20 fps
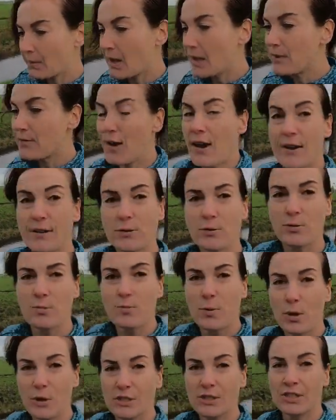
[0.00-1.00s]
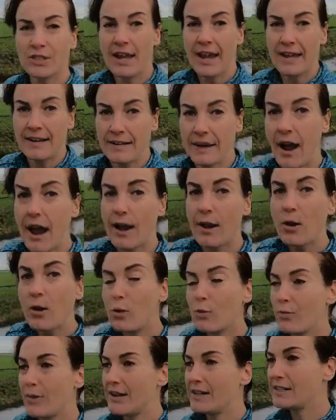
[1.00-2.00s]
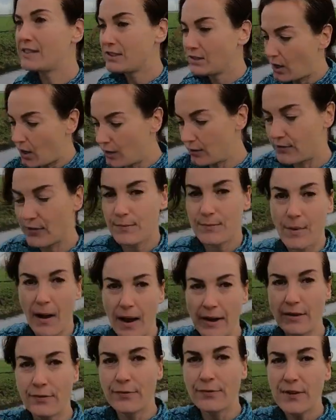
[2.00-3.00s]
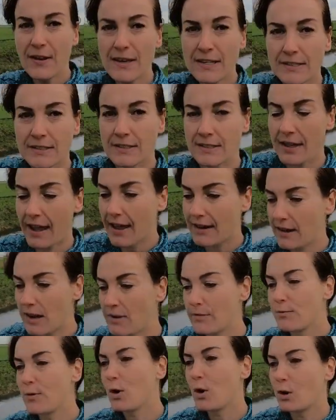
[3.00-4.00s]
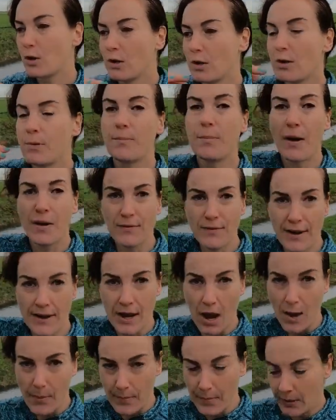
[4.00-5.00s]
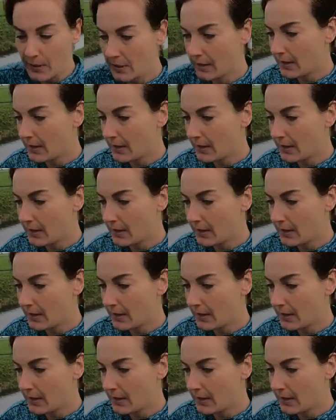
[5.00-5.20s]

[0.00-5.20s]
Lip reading: If I do a body scan, I always start with my feet and I work my way up.